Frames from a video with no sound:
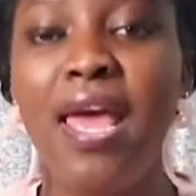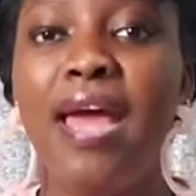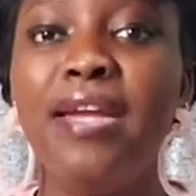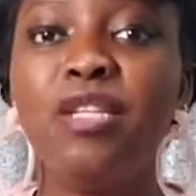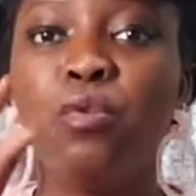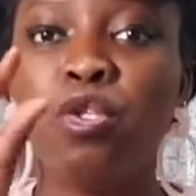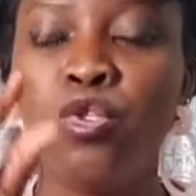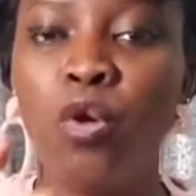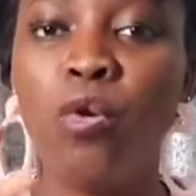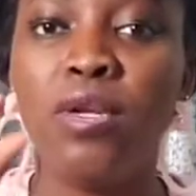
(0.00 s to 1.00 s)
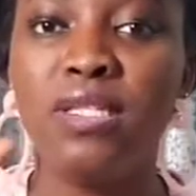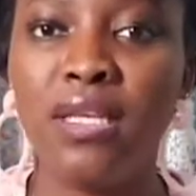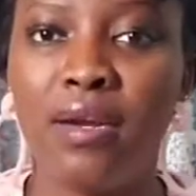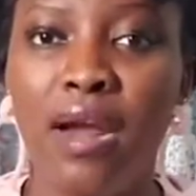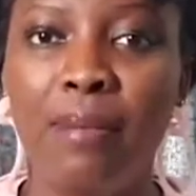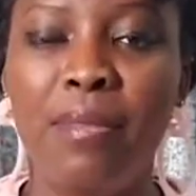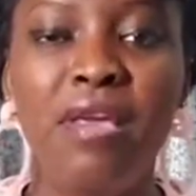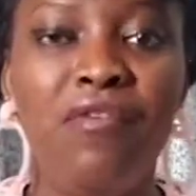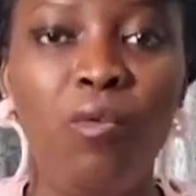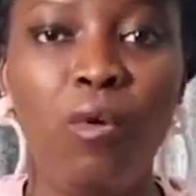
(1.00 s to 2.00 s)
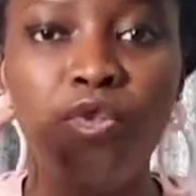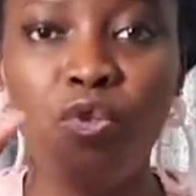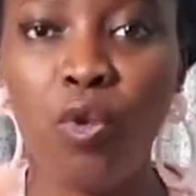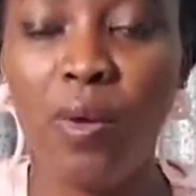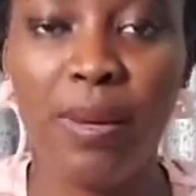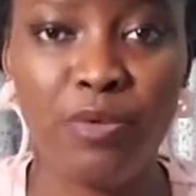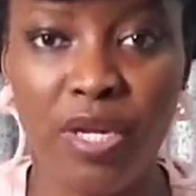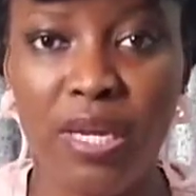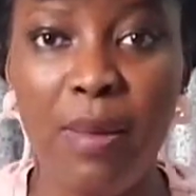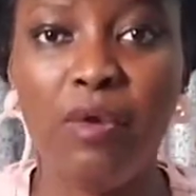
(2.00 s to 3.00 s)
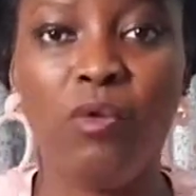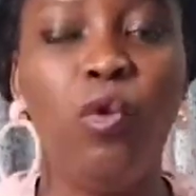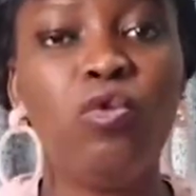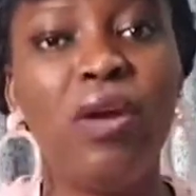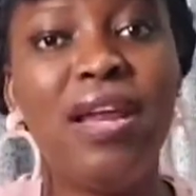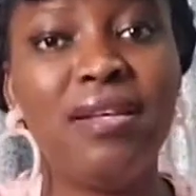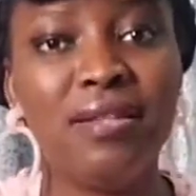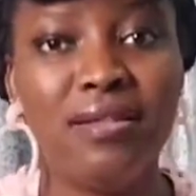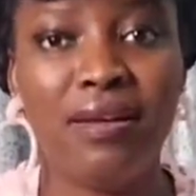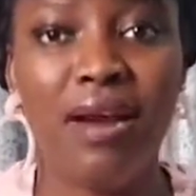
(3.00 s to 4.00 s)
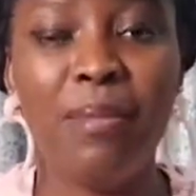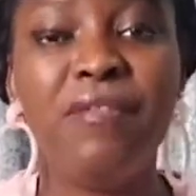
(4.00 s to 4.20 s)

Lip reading: And this was done on Instagram. If you want to know what I'm talking about, go to Ella's Instagram.